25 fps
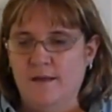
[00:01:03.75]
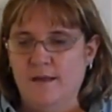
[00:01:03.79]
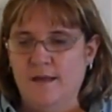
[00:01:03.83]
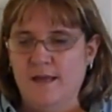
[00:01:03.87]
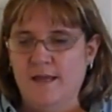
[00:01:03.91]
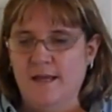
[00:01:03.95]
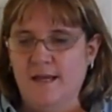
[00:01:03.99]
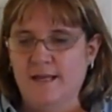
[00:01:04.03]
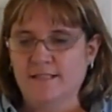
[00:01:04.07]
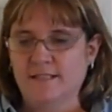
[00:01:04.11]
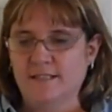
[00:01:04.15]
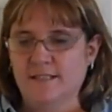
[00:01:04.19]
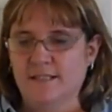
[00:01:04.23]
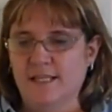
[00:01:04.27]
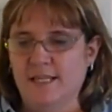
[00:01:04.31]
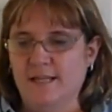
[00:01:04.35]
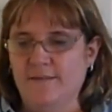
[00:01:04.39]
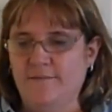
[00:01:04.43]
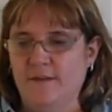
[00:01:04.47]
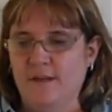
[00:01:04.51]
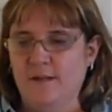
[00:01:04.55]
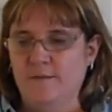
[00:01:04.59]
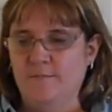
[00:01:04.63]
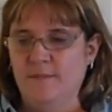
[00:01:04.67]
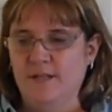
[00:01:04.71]
As
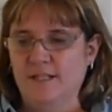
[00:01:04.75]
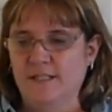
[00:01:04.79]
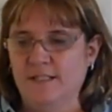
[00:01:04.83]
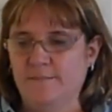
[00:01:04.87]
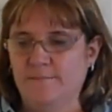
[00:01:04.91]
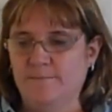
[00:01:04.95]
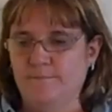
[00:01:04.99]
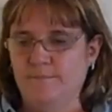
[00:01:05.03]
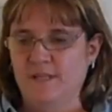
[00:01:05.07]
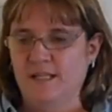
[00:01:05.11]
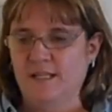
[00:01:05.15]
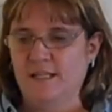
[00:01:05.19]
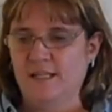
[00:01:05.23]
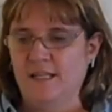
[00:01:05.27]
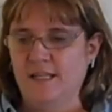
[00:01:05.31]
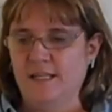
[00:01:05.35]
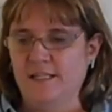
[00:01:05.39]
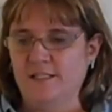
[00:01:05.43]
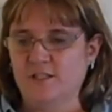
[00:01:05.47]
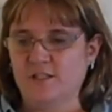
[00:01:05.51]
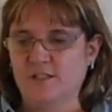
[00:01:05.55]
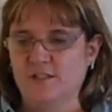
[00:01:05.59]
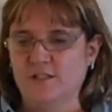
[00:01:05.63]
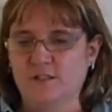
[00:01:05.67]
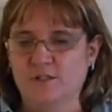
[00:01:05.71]
Leaf and
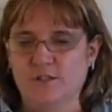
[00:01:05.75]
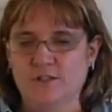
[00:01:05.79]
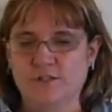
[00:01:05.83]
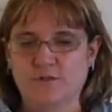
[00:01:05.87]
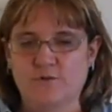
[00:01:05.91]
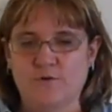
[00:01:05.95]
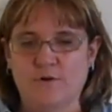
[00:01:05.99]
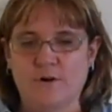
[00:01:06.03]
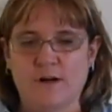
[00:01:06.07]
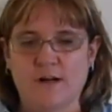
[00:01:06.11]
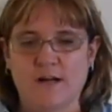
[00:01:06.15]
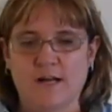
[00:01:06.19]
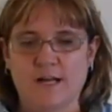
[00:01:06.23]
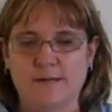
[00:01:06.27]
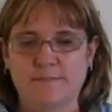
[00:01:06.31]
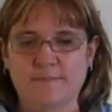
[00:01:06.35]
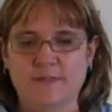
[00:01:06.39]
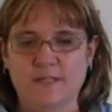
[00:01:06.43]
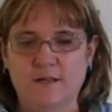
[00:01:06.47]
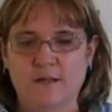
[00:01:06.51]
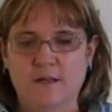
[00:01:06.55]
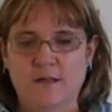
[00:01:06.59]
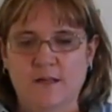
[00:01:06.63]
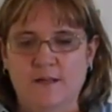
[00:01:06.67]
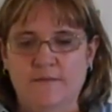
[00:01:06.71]
McEachin
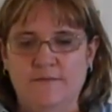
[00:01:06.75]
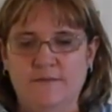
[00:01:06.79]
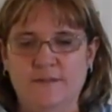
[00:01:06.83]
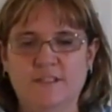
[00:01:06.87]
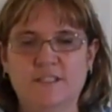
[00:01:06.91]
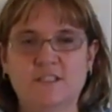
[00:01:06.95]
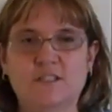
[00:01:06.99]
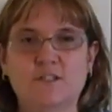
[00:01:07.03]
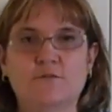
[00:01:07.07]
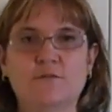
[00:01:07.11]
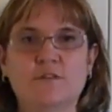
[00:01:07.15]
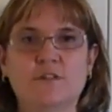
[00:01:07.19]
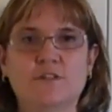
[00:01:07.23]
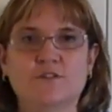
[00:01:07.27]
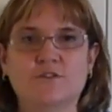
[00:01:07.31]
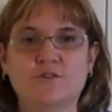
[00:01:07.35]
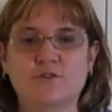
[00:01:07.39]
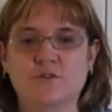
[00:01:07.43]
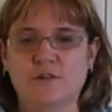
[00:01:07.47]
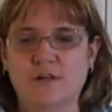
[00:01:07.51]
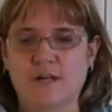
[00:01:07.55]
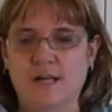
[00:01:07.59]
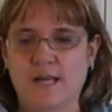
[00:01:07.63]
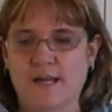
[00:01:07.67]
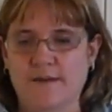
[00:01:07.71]
described, the student
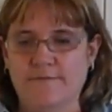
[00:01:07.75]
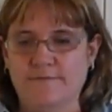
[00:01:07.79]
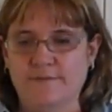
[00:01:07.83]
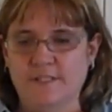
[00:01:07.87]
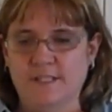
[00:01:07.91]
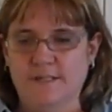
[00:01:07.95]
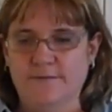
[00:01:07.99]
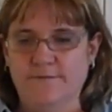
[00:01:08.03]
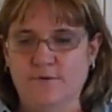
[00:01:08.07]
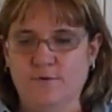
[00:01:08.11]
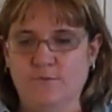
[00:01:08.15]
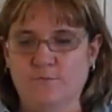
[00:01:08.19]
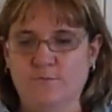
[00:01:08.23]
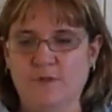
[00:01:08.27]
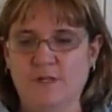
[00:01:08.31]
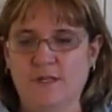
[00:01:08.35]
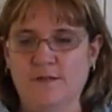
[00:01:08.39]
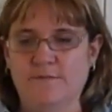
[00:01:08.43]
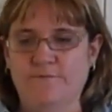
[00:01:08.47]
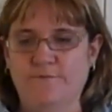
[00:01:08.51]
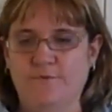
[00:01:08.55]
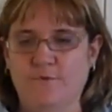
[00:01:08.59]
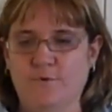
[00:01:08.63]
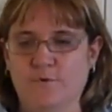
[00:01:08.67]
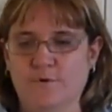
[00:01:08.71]
should have different
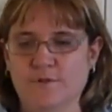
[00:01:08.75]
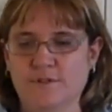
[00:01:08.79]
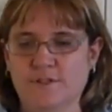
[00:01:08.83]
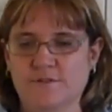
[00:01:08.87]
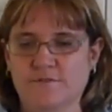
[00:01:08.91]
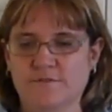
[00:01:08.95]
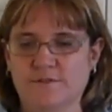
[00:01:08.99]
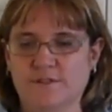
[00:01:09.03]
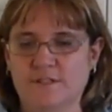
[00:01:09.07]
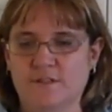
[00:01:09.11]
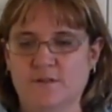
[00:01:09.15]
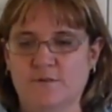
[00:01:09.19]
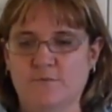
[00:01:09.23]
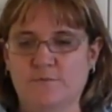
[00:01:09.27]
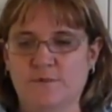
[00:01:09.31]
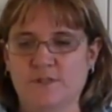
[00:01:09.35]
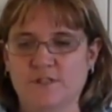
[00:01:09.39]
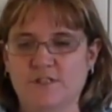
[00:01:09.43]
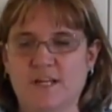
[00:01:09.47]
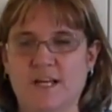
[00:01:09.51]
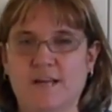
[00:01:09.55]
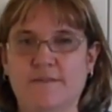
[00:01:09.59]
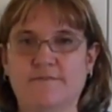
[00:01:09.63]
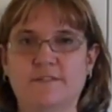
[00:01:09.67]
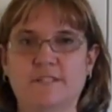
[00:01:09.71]
reinforcers
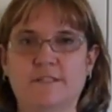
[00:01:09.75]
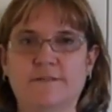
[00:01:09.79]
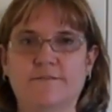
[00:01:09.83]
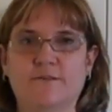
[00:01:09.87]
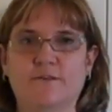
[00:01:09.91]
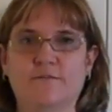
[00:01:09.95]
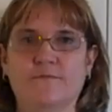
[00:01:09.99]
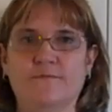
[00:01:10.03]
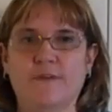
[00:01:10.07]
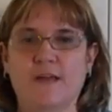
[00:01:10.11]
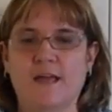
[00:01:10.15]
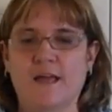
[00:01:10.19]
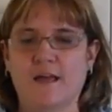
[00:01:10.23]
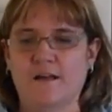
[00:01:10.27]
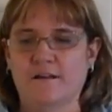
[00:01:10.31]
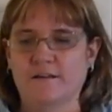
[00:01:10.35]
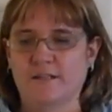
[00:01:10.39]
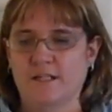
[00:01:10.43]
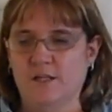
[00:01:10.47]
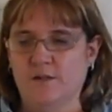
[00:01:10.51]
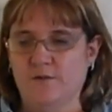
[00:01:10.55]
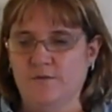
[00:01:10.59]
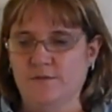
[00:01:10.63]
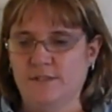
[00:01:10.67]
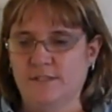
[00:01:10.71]
which have different
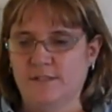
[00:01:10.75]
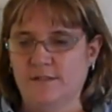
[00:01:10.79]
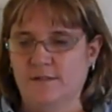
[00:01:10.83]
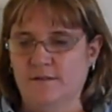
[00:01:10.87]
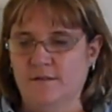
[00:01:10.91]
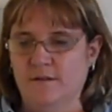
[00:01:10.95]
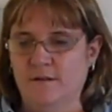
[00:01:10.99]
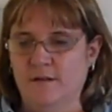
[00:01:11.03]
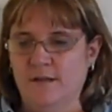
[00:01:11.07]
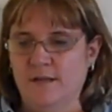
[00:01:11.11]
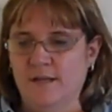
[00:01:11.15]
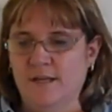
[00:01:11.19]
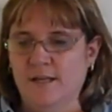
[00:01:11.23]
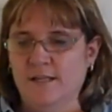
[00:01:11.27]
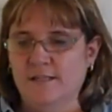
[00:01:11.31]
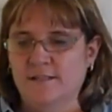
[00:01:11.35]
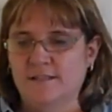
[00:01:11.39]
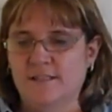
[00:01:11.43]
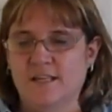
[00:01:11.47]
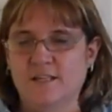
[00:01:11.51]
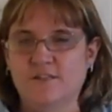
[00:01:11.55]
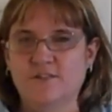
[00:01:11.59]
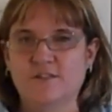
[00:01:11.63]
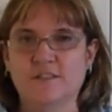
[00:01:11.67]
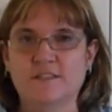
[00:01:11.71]
values,
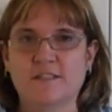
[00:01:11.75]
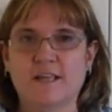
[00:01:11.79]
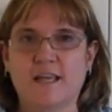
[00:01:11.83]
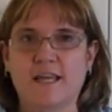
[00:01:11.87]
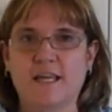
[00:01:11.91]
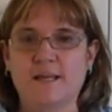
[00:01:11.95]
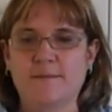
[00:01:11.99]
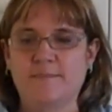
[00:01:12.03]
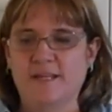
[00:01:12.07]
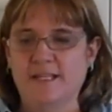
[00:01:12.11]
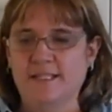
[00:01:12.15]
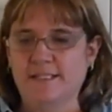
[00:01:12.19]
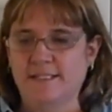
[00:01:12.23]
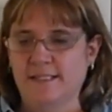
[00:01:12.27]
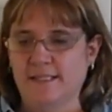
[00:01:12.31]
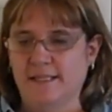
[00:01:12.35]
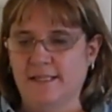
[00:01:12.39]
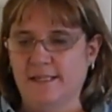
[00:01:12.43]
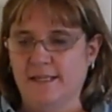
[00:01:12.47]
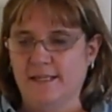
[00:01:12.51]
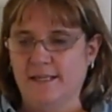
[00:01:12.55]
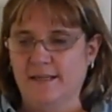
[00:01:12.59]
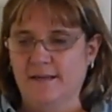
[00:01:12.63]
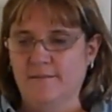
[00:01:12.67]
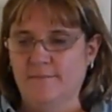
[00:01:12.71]
such as
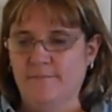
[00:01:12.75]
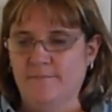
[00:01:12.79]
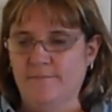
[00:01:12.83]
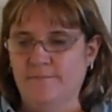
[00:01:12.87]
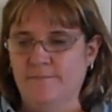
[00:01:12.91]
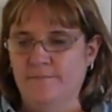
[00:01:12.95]
ABC.